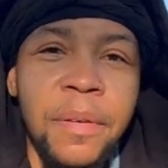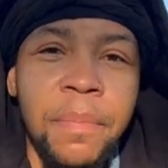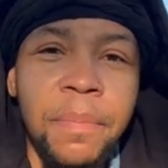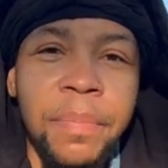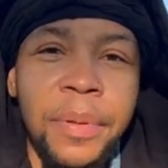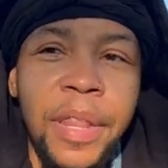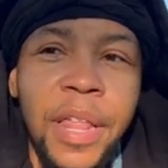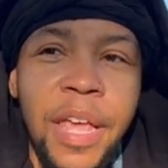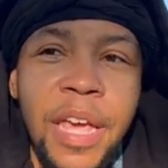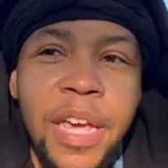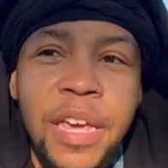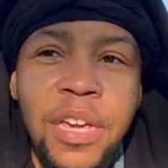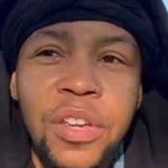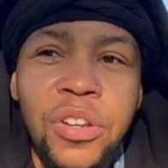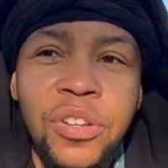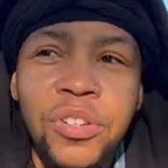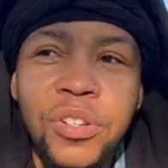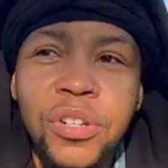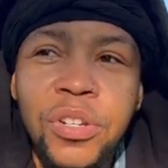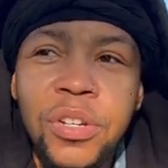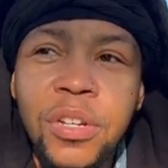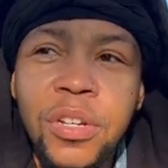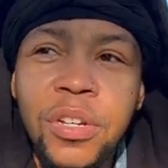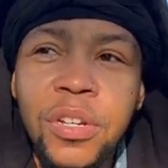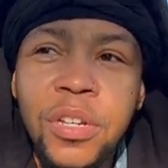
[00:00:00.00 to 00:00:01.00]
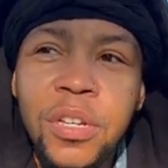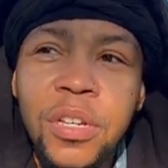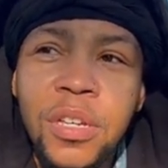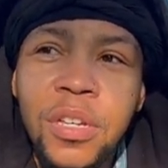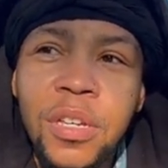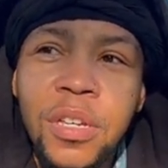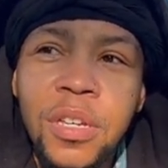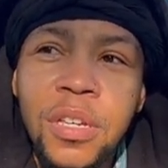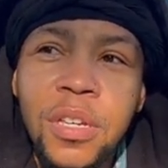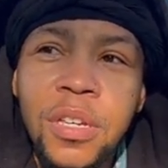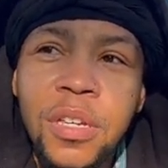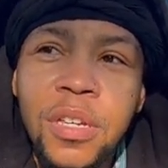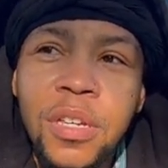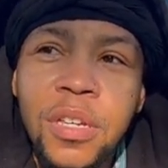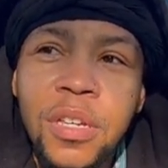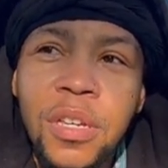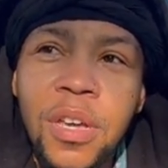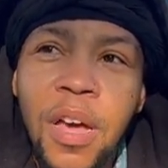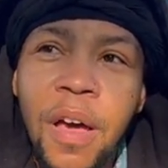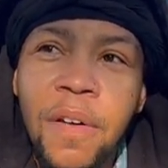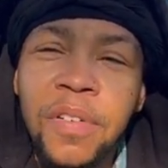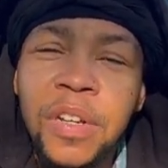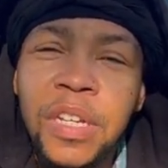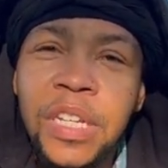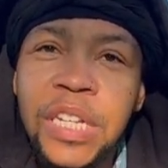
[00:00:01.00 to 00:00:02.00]
the Pledge
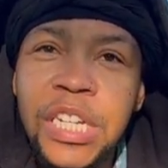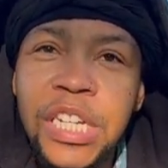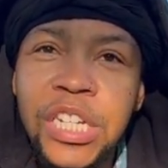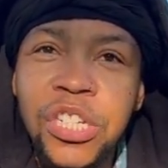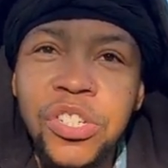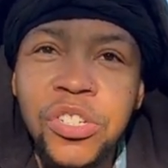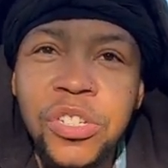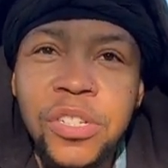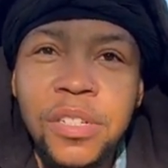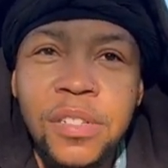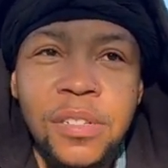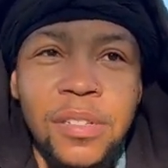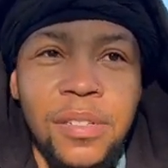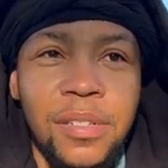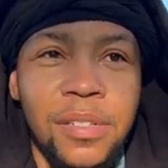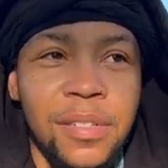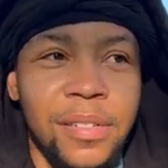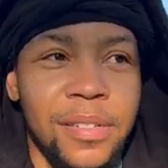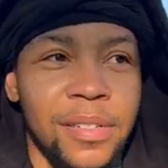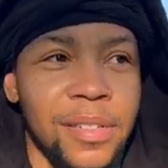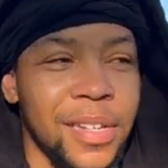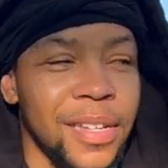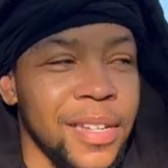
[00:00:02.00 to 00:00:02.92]
of Allegiance,